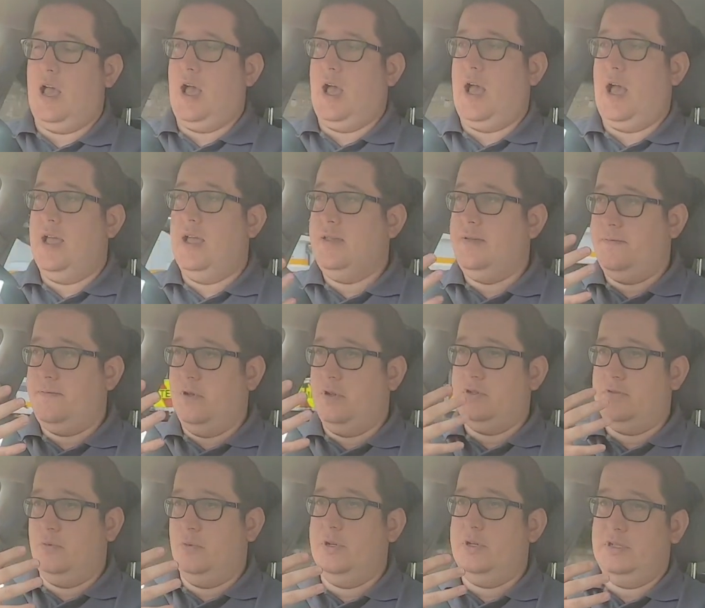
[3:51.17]
A,
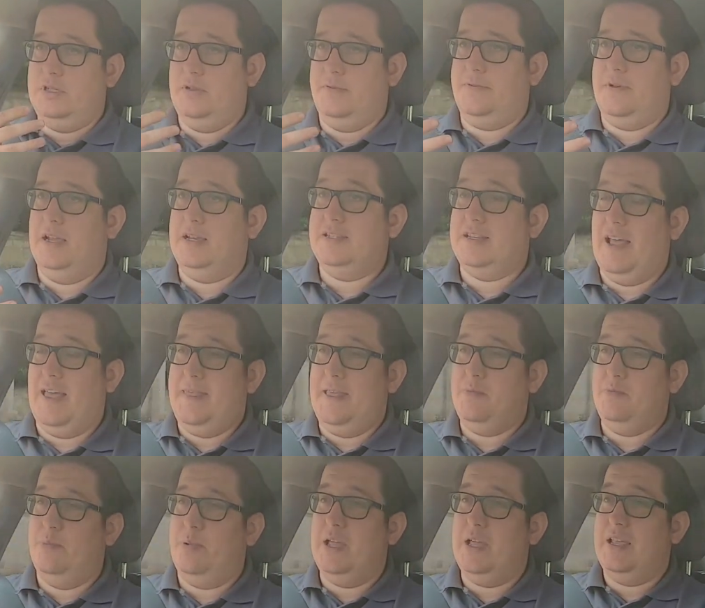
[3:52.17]
first of all into your face, and
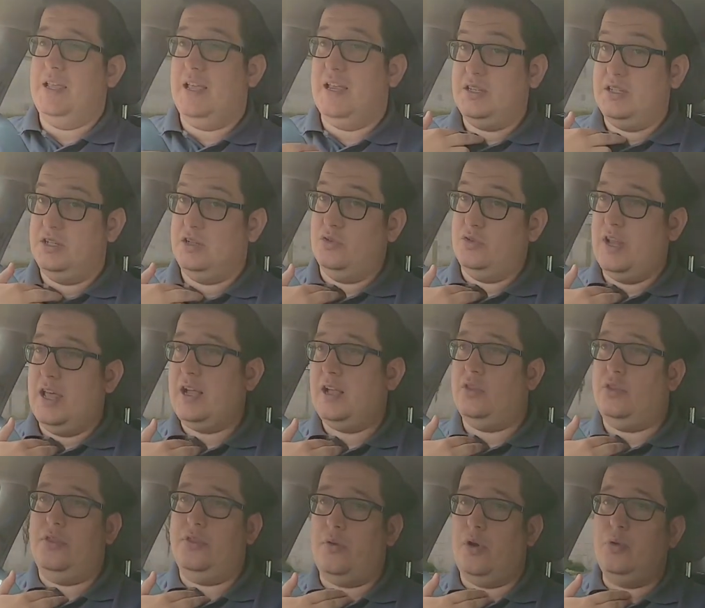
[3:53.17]
then B, into your neck
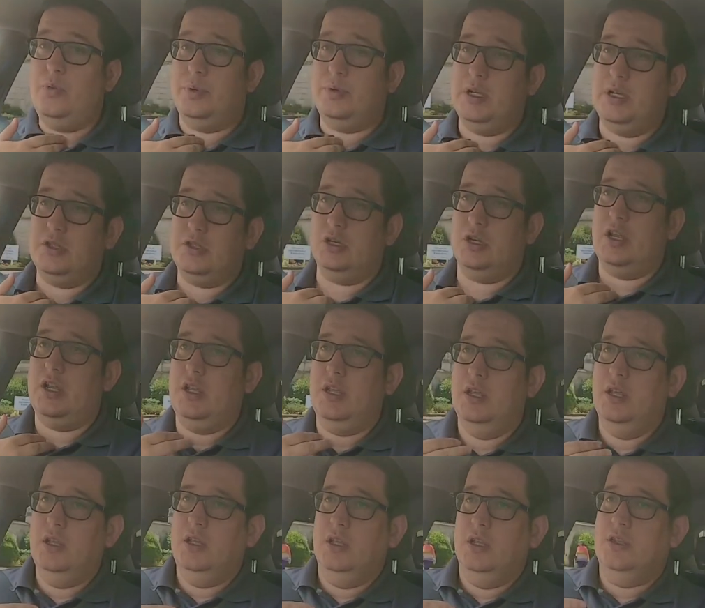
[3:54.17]
and throat potentially.
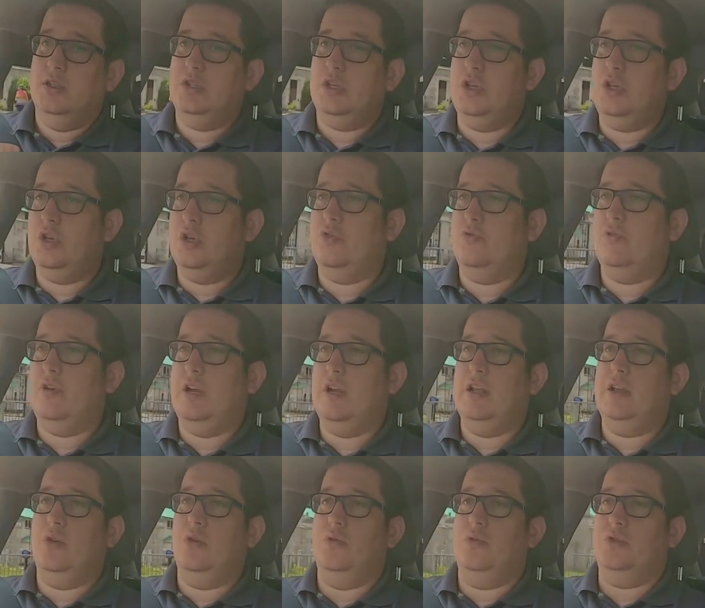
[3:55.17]
So you could
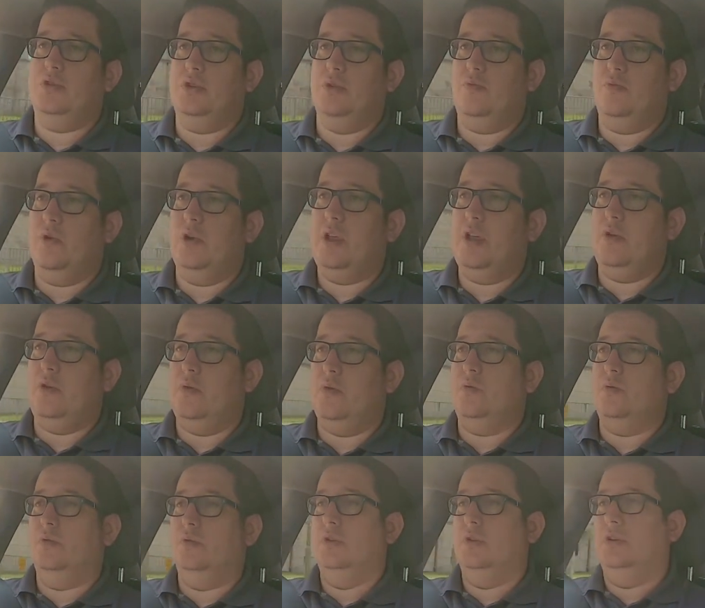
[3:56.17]
really cause some
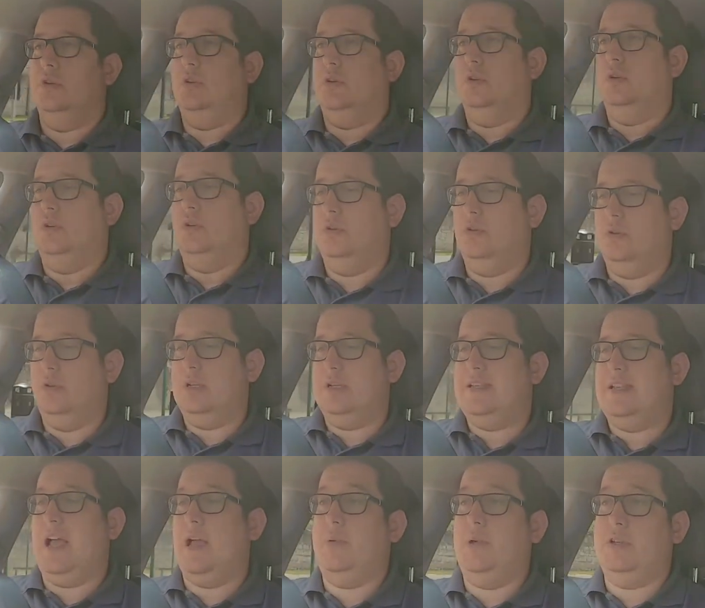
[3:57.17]
real
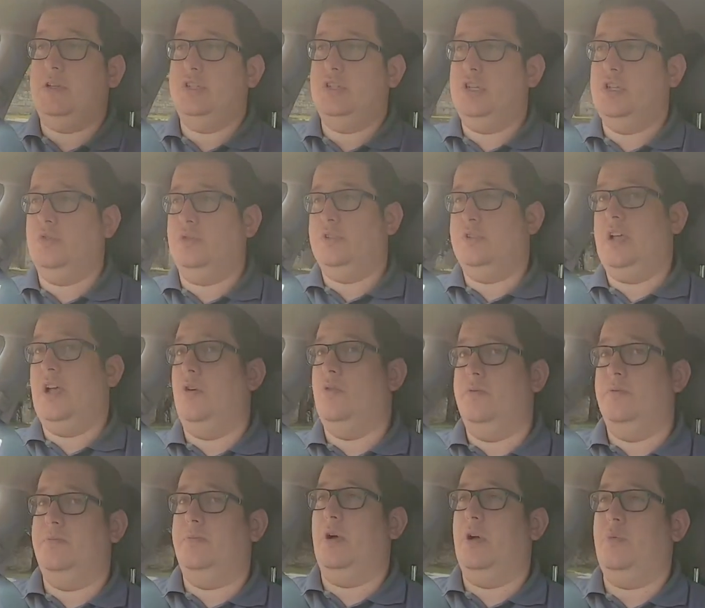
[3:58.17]
damage to yourself
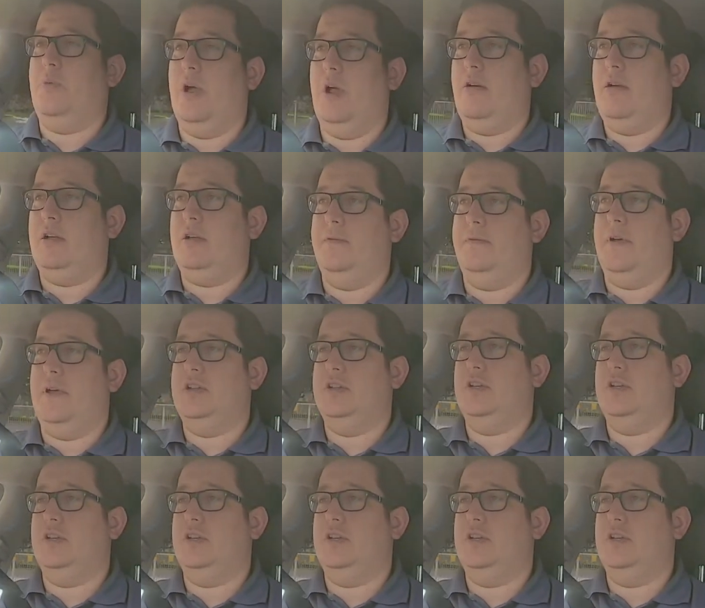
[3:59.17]
by wearing a face